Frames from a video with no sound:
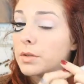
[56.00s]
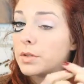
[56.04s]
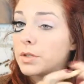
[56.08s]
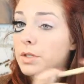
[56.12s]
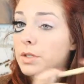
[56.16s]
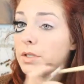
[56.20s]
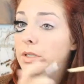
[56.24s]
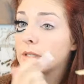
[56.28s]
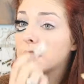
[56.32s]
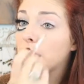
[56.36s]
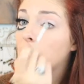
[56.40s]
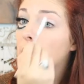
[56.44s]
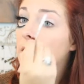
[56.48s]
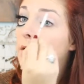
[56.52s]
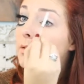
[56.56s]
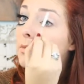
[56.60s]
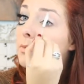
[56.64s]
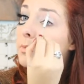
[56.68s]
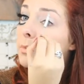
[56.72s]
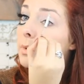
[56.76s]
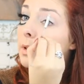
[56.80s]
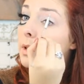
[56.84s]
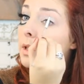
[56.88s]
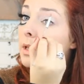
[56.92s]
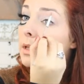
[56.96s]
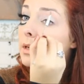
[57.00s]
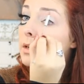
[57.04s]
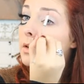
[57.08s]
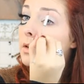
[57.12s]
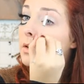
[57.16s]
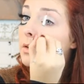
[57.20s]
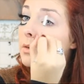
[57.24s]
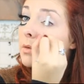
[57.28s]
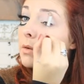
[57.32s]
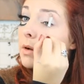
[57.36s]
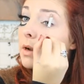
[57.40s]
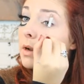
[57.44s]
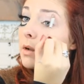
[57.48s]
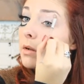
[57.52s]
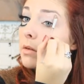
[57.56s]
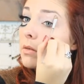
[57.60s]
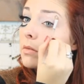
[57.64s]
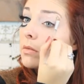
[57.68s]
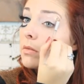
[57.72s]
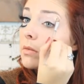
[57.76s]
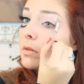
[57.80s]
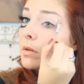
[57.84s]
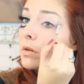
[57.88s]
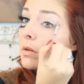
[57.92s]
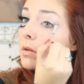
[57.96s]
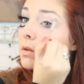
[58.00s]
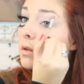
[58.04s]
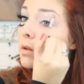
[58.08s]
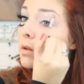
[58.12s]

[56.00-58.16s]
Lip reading: Just kind of blend it around.